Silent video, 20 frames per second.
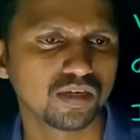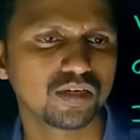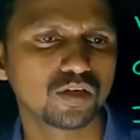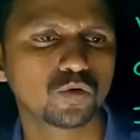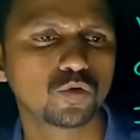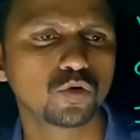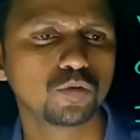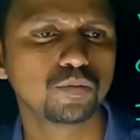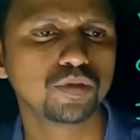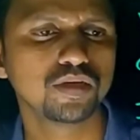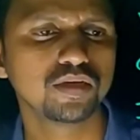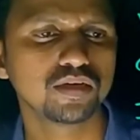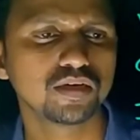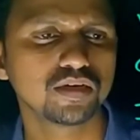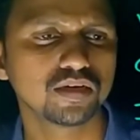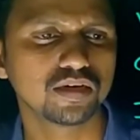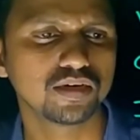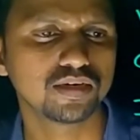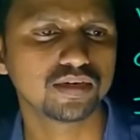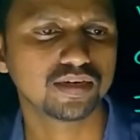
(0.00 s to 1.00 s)
It could be
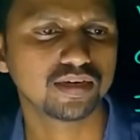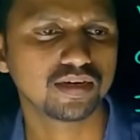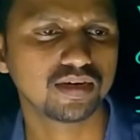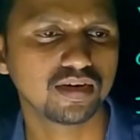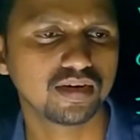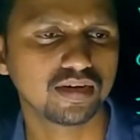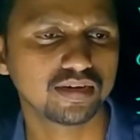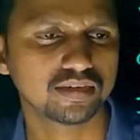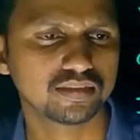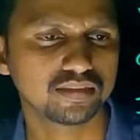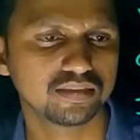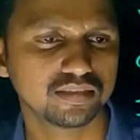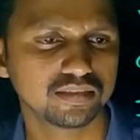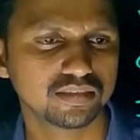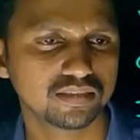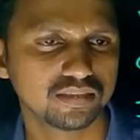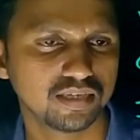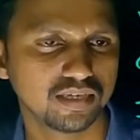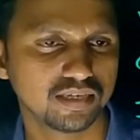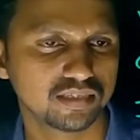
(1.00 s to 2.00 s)
written like
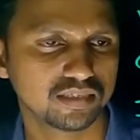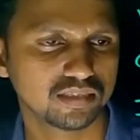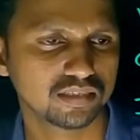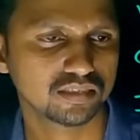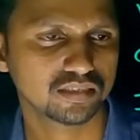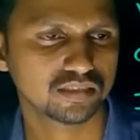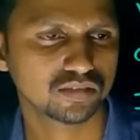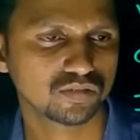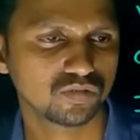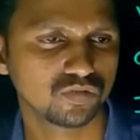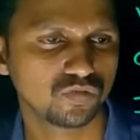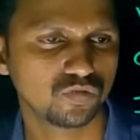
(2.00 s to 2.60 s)
this, that is